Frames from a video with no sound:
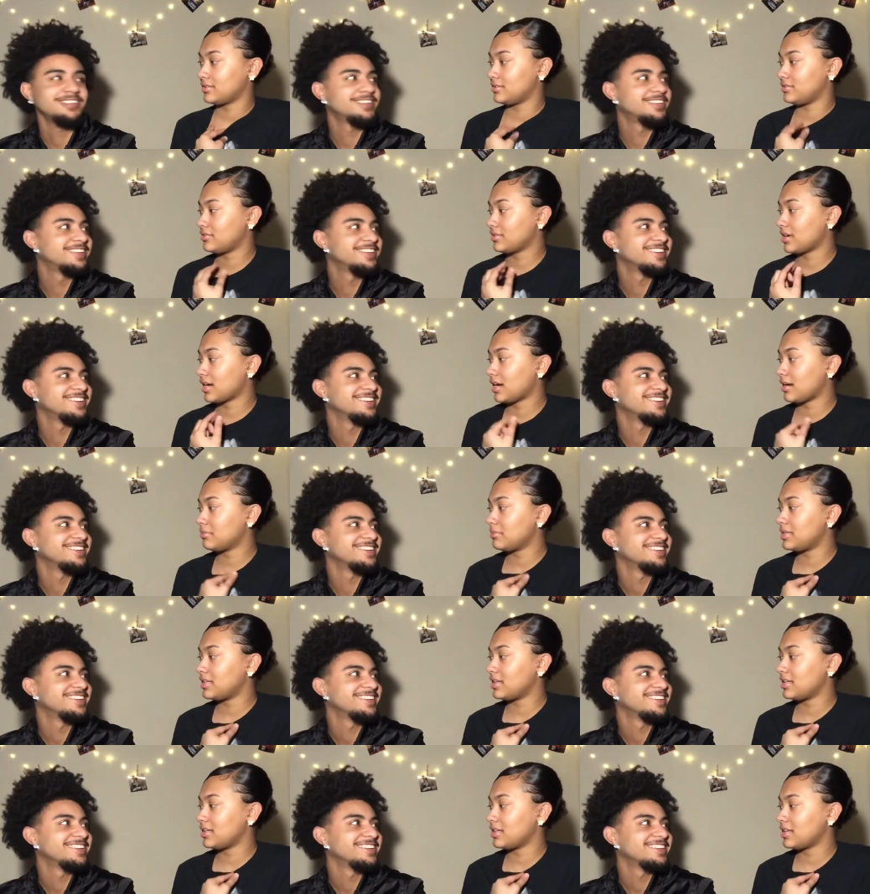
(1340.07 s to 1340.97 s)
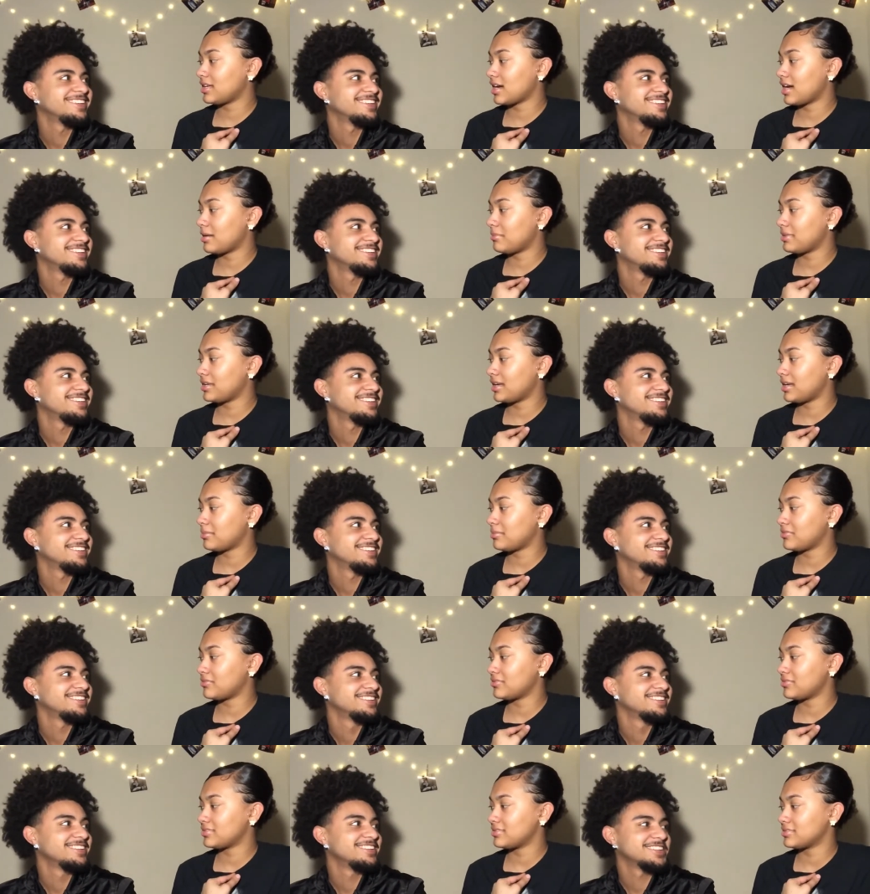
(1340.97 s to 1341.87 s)
Speaker 1: You called me. He called me
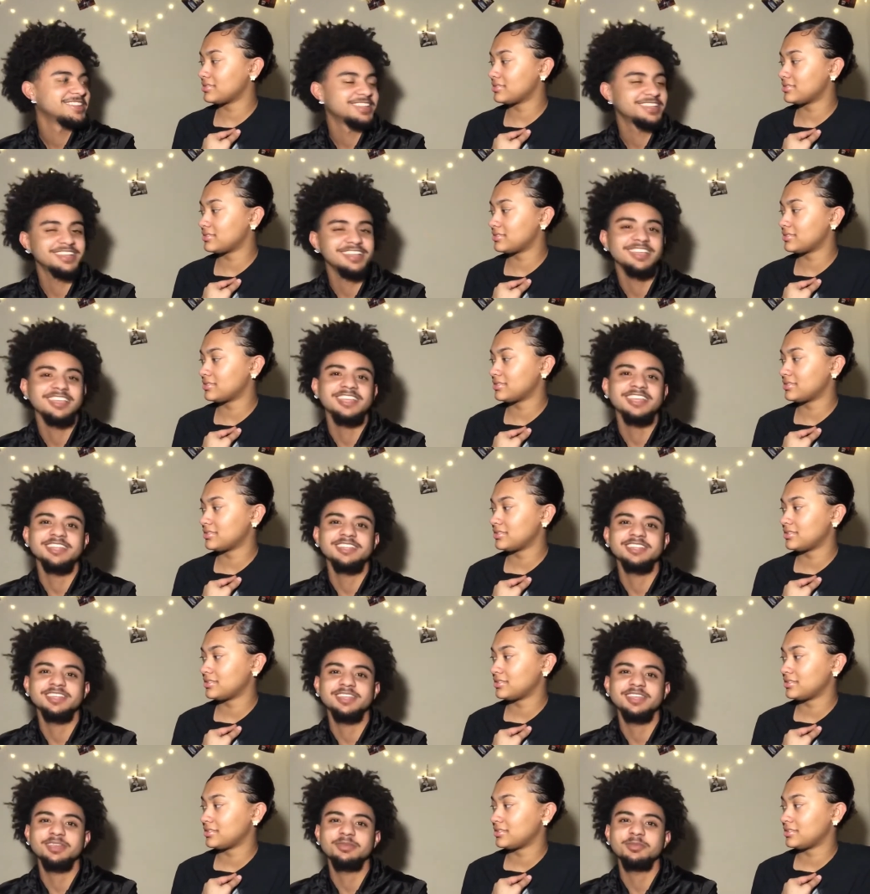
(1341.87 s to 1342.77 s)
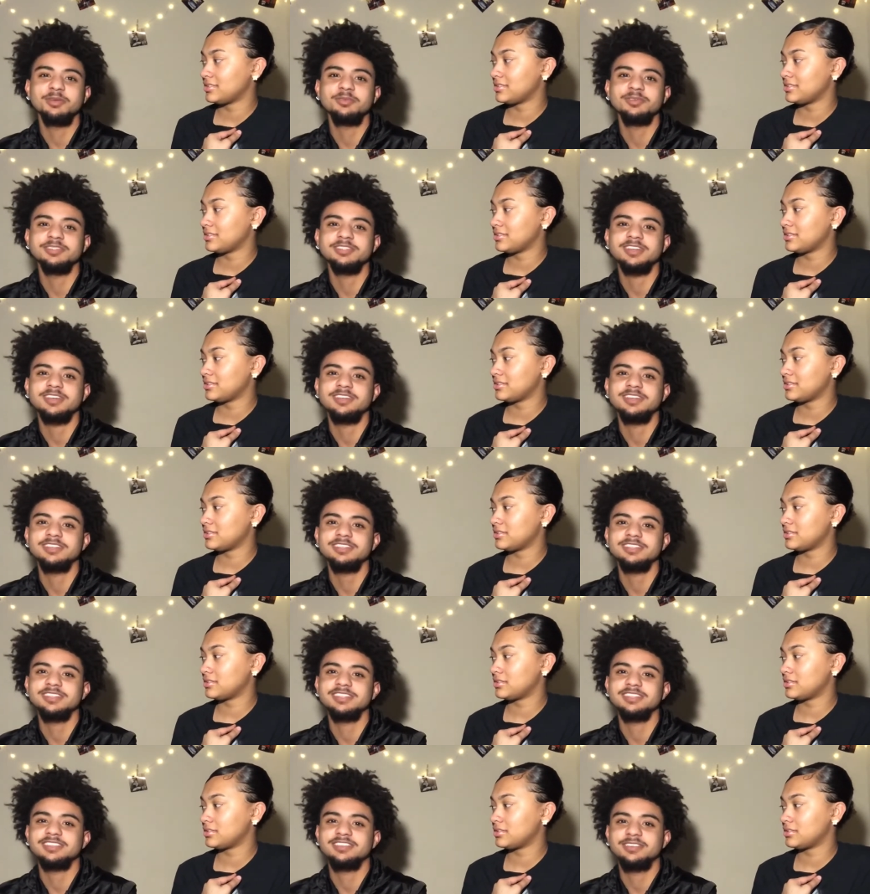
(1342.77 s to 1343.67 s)
that before.
Speaker 2: Yeah, he had DM me one time.
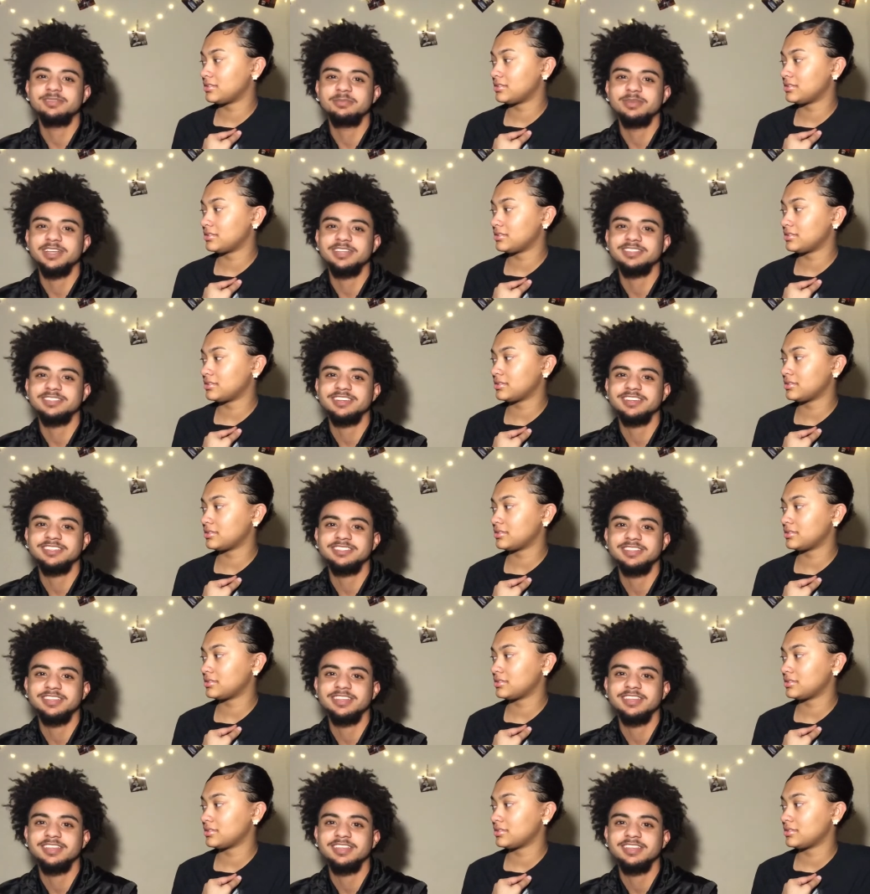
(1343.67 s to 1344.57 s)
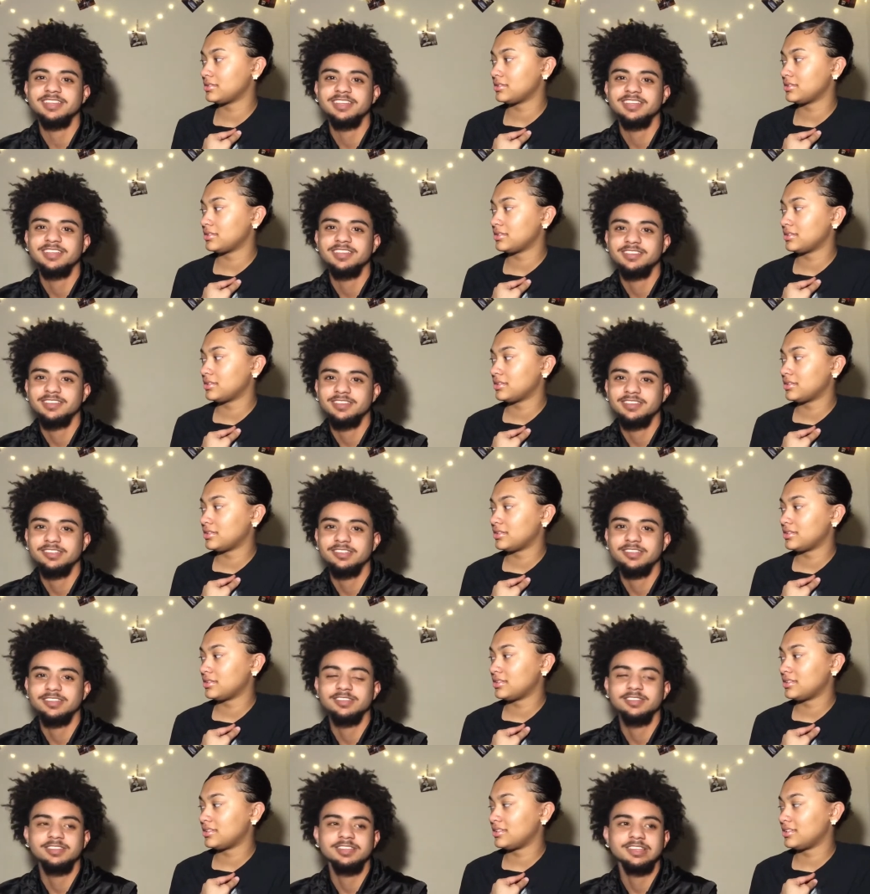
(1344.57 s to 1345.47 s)
He said something about Zyrtec,
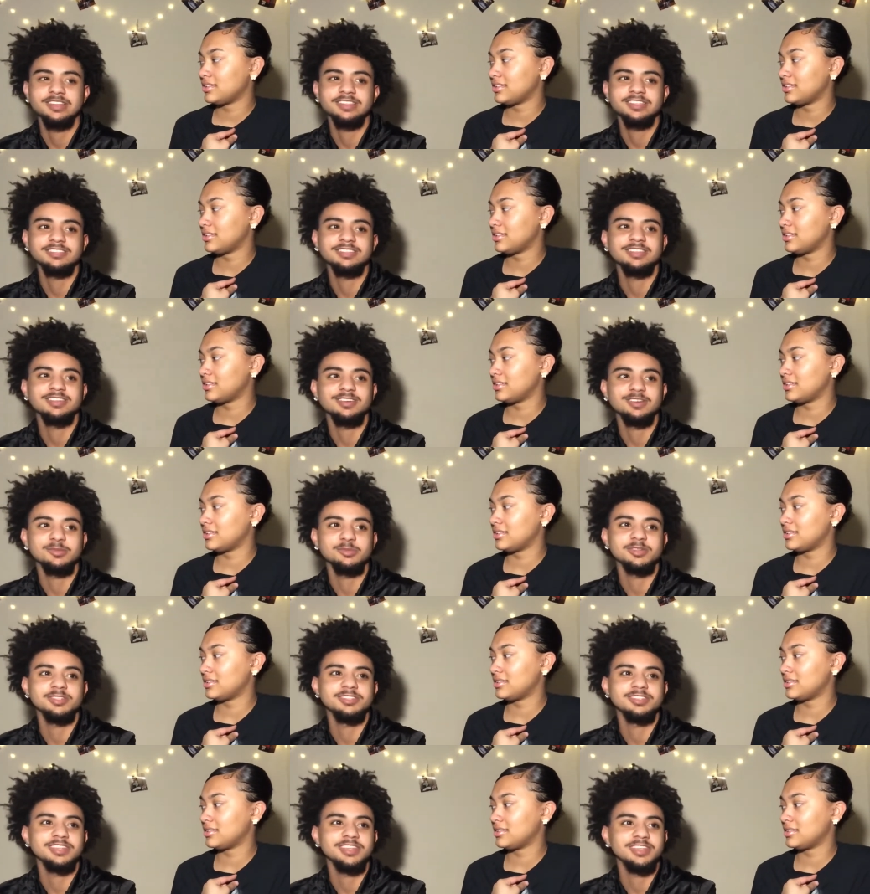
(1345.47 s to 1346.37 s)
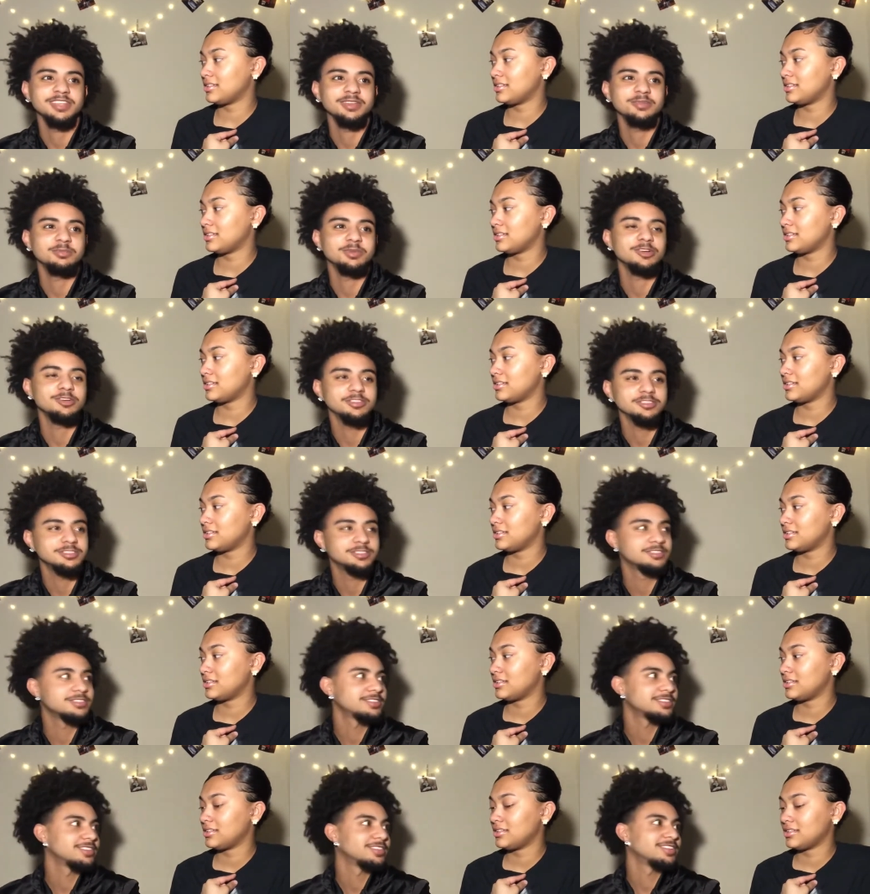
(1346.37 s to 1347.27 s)
and then he sent a whole bunch of dead
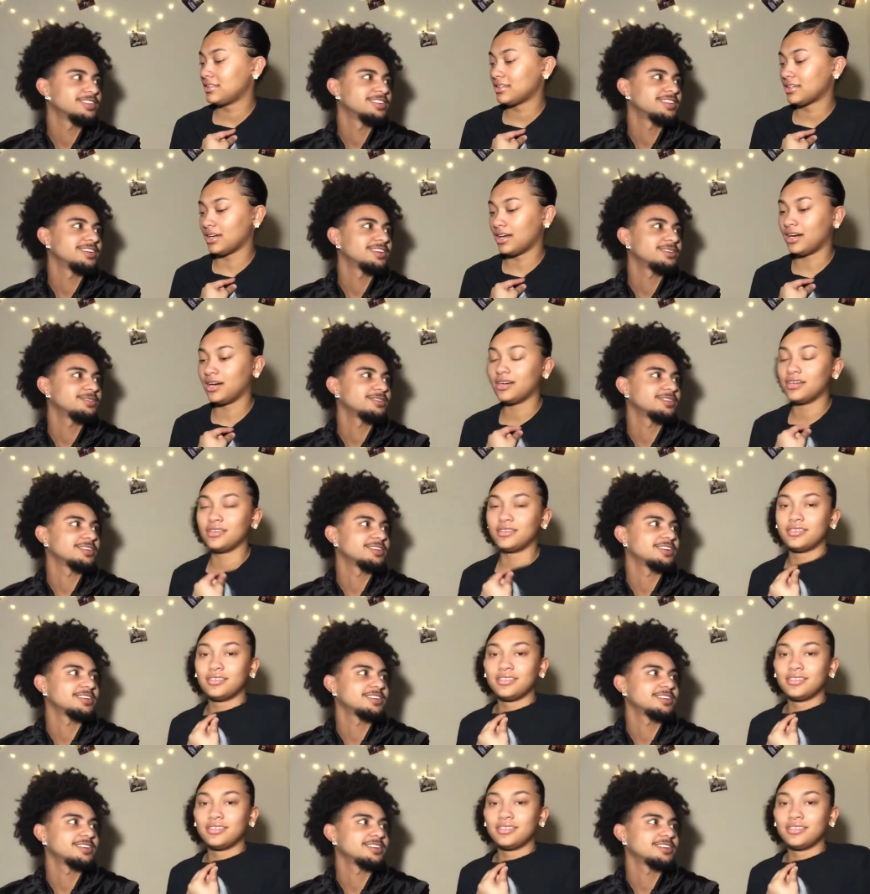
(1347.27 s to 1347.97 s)
emojis.
Speaker 1: Um,